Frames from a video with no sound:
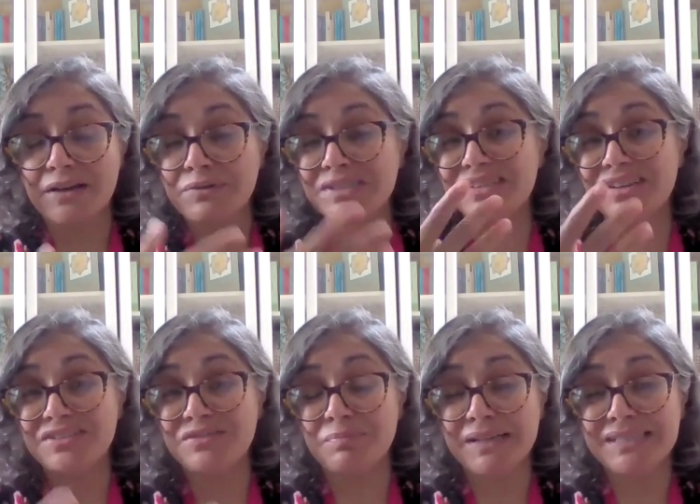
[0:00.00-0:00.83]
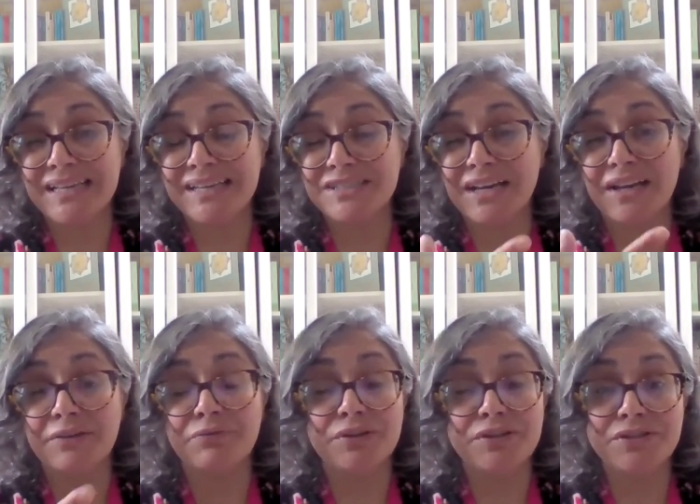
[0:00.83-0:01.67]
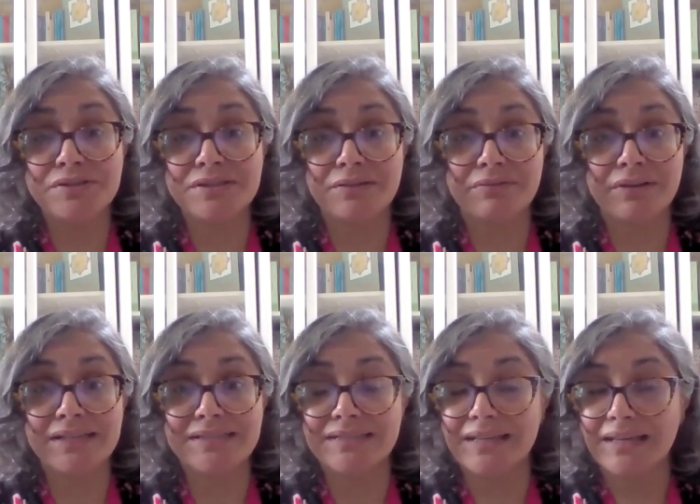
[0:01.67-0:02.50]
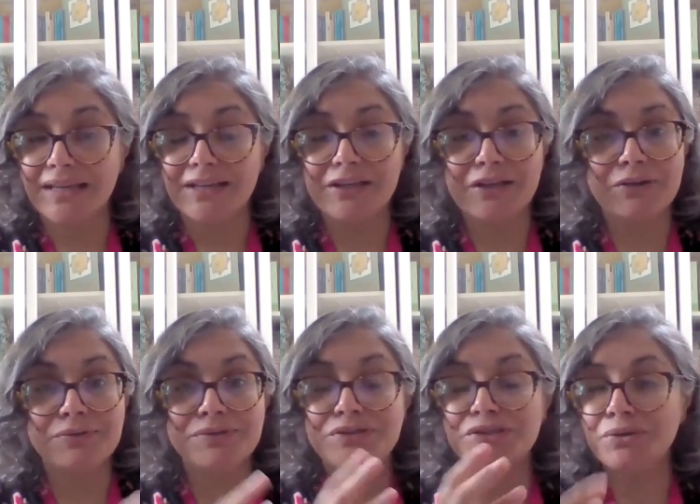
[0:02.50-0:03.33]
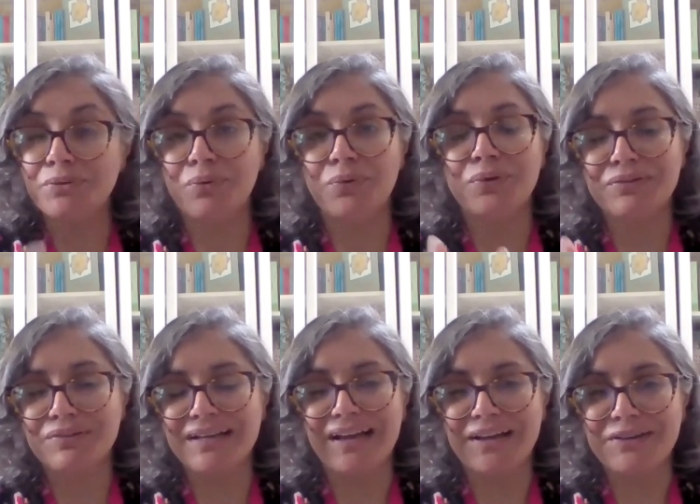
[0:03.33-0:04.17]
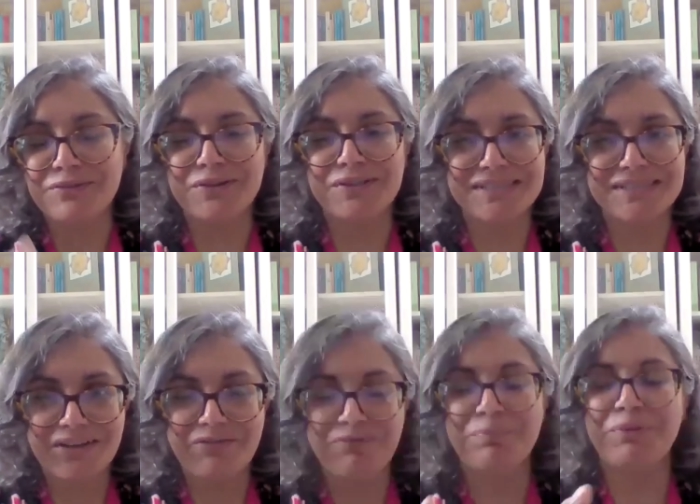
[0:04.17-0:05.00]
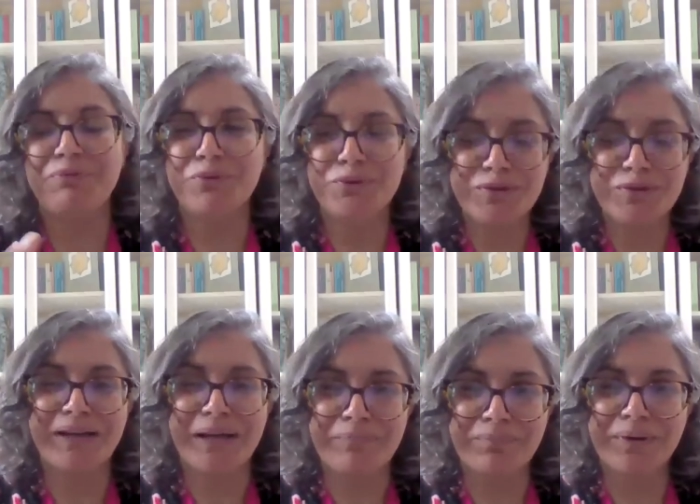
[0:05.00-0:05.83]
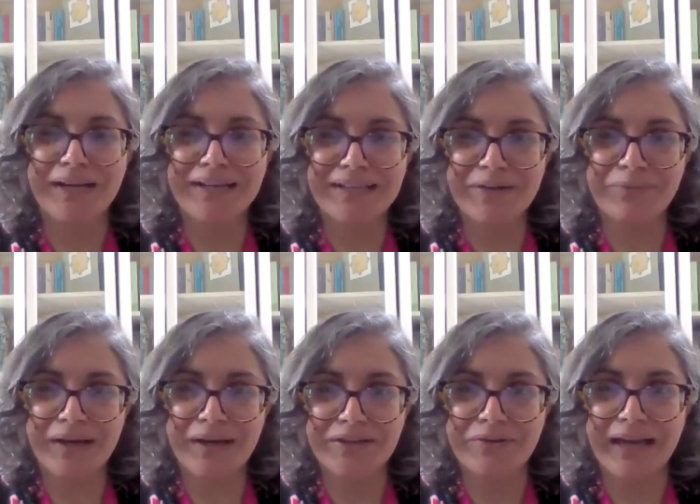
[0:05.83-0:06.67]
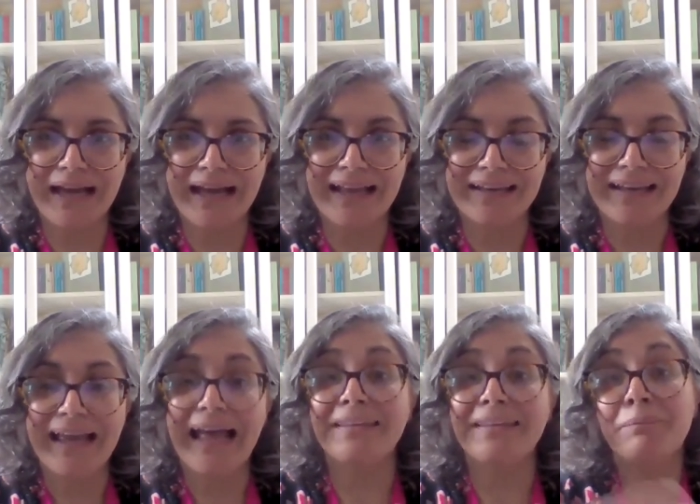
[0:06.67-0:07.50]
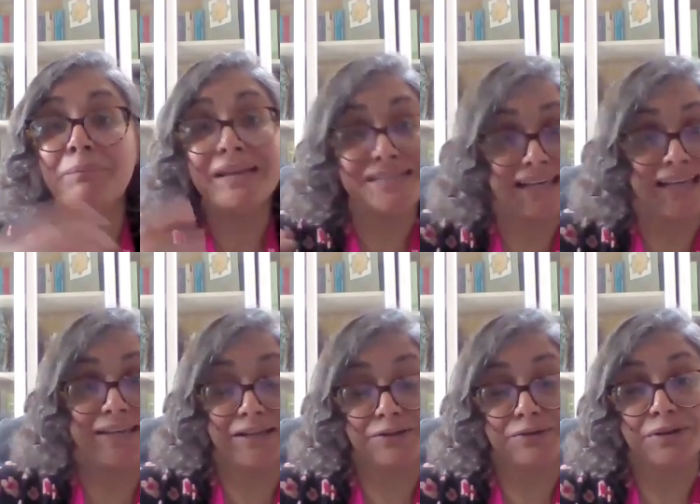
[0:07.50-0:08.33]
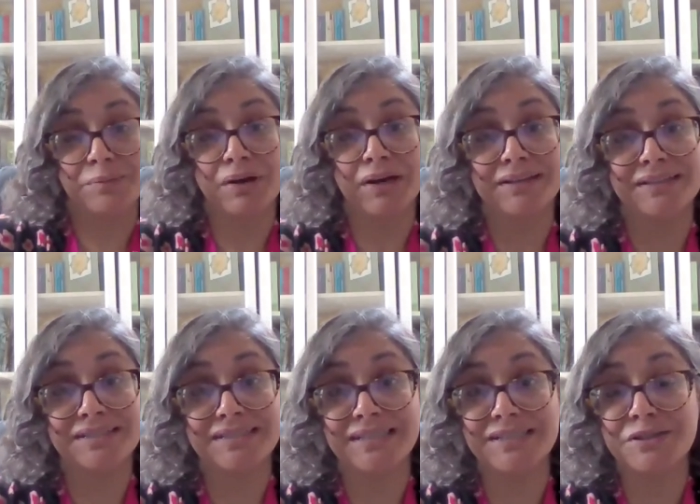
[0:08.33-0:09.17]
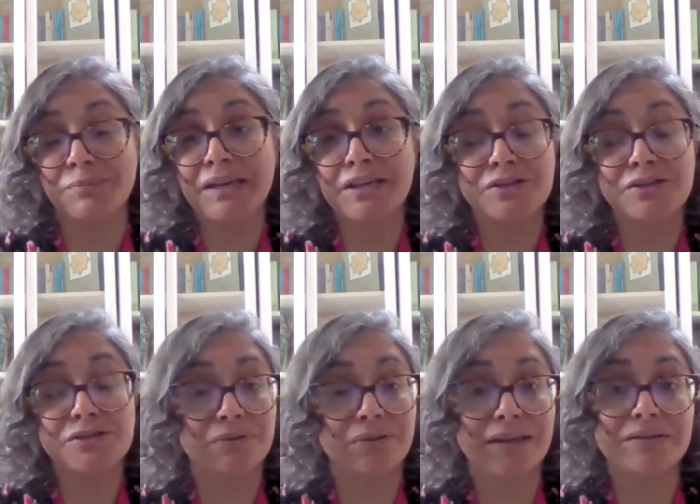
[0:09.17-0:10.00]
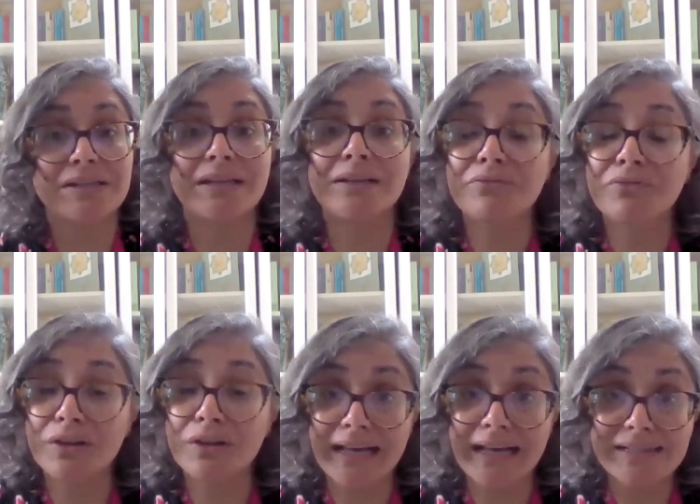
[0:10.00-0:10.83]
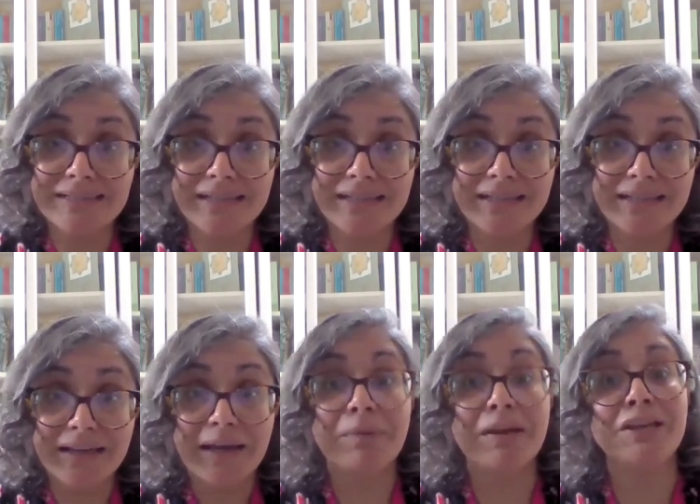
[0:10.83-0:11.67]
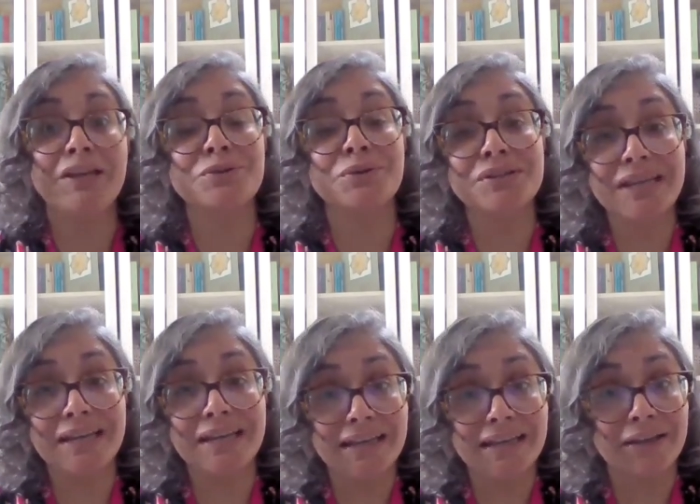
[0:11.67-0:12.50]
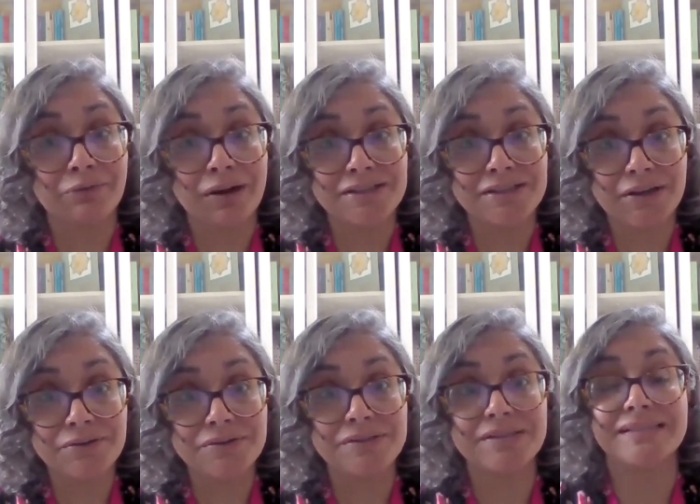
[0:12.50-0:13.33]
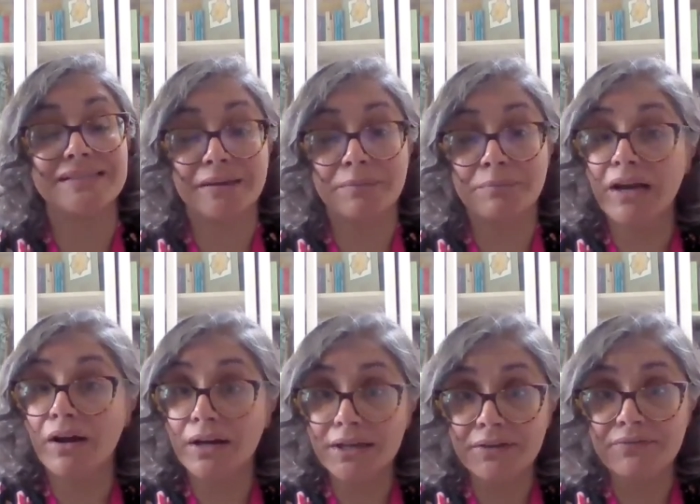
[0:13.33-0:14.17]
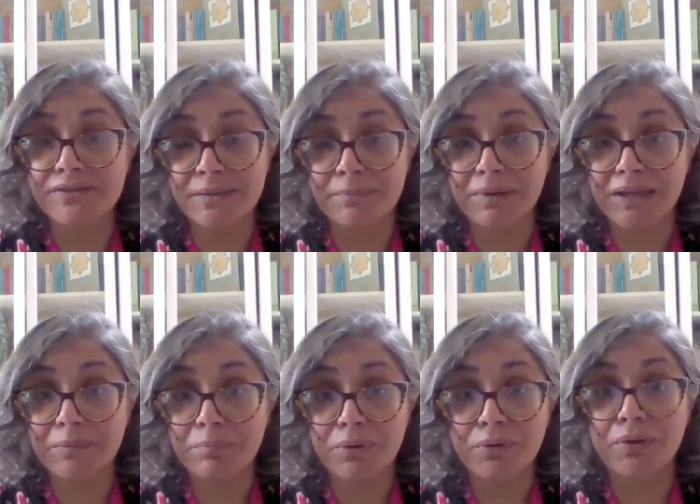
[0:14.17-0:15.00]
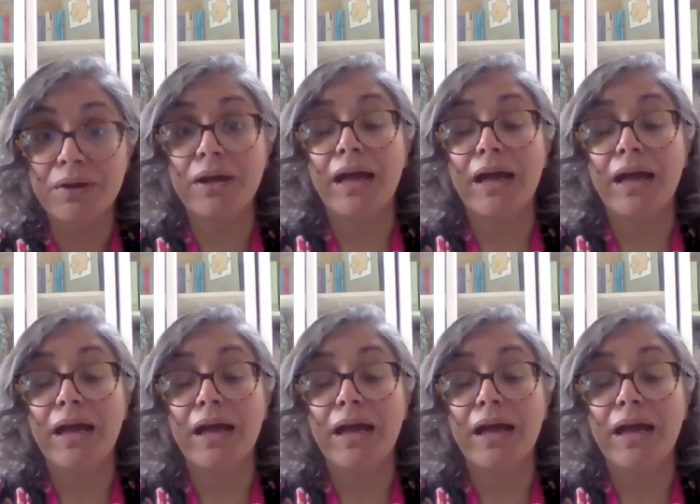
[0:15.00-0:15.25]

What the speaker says: I would start off by saying, to kind of reduce the risk, do all of the kind of good stuff before you become pregnant where you can, and then maintain it through the pregnancy. So making sure that you're taking folic acid, making sure you're taking it in the right dose, as it can be higher for some people,